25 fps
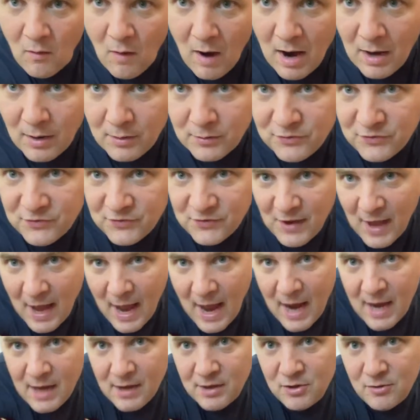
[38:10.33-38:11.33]

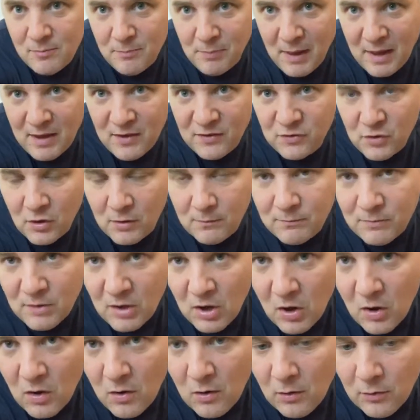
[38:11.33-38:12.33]
outside you play some
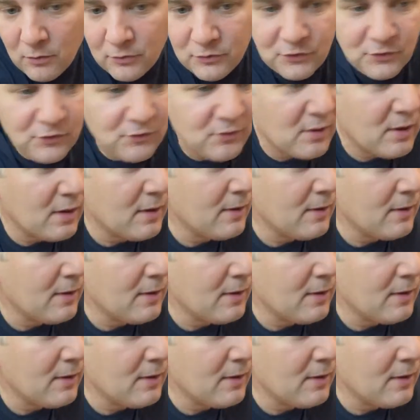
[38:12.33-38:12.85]
notes,